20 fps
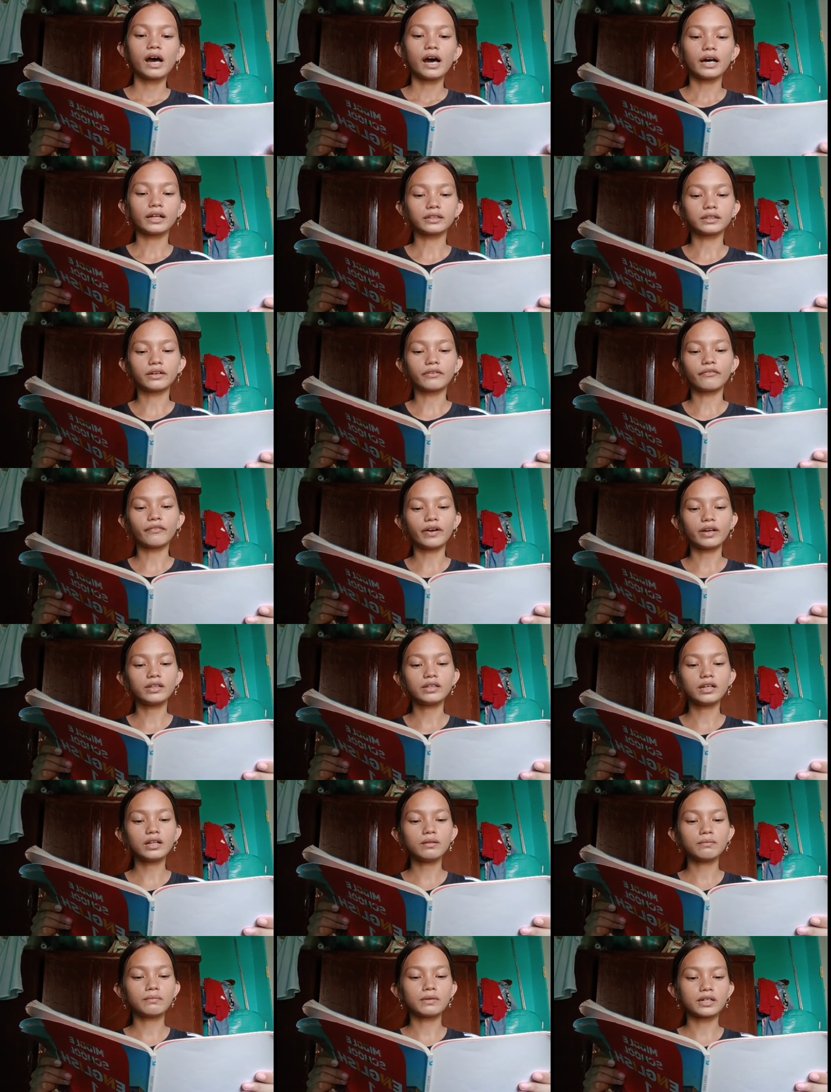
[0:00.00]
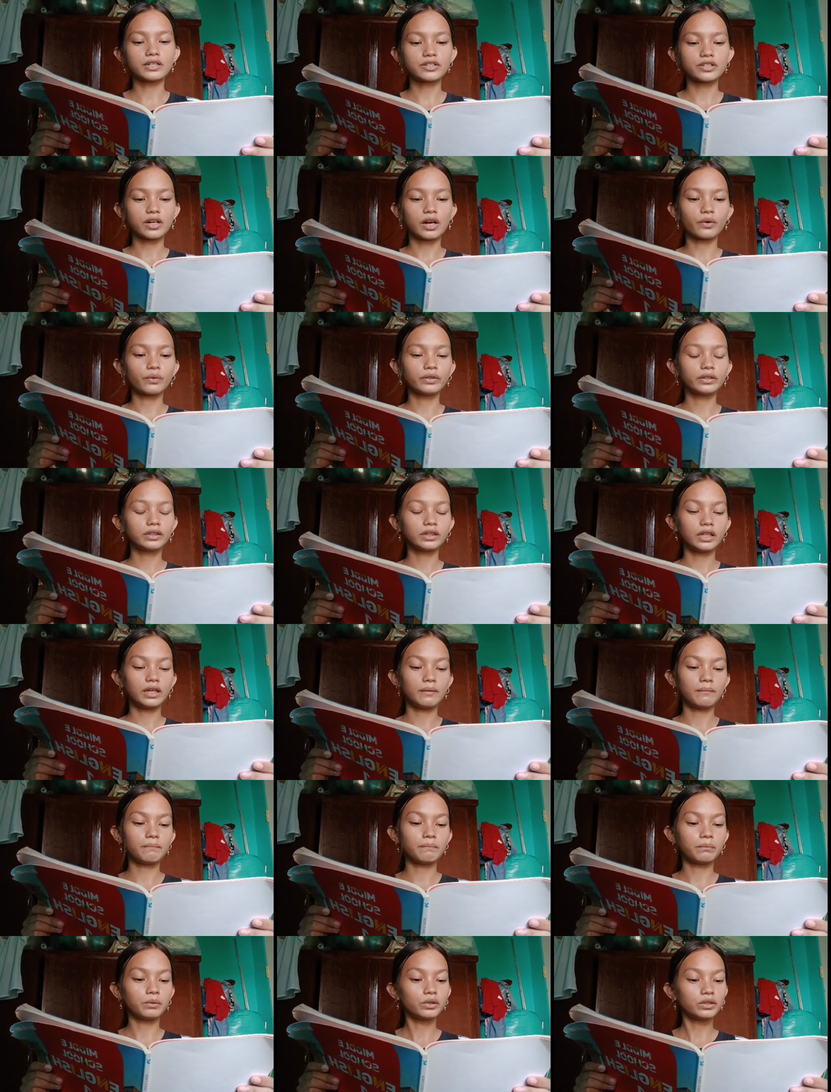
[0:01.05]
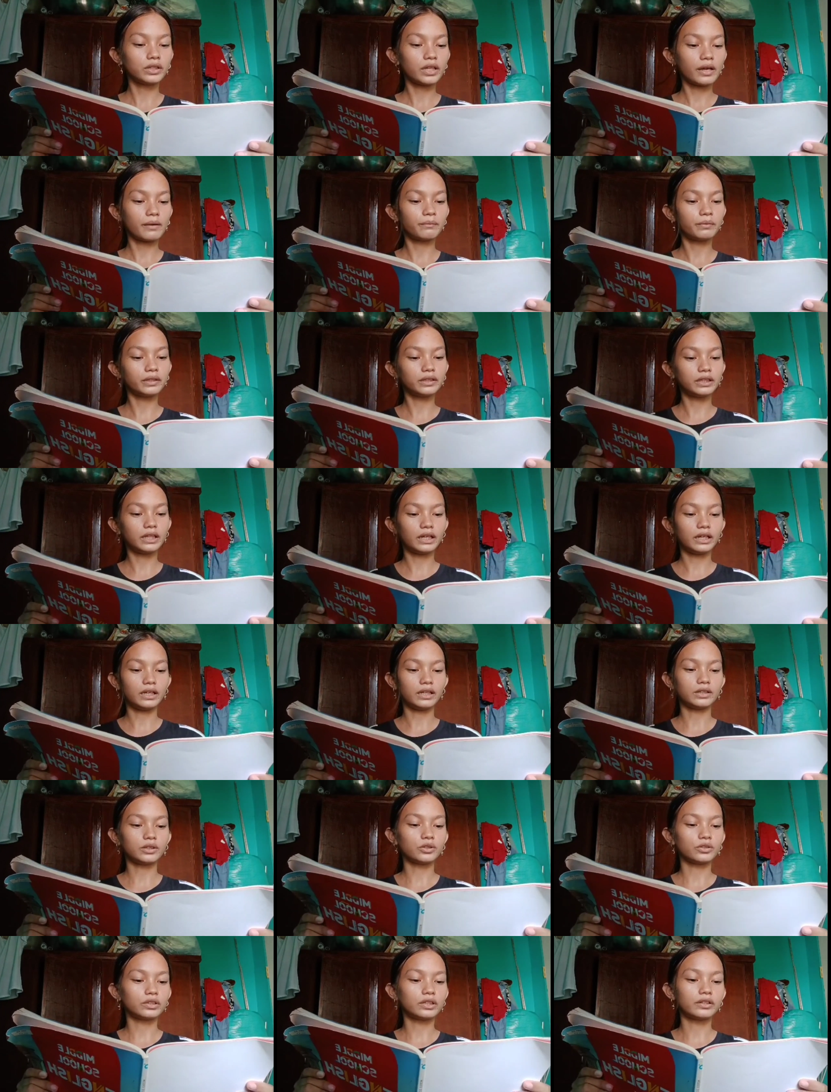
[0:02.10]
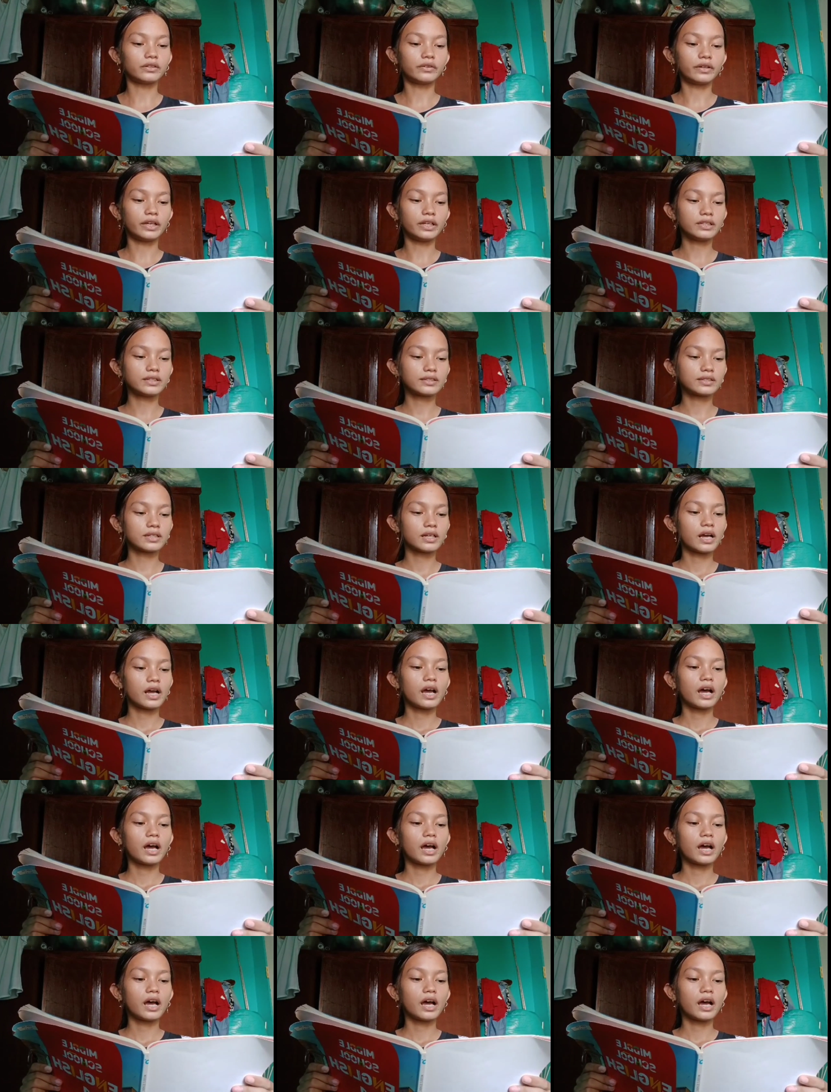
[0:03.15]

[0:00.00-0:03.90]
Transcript: At the final match, our team put everything into the race.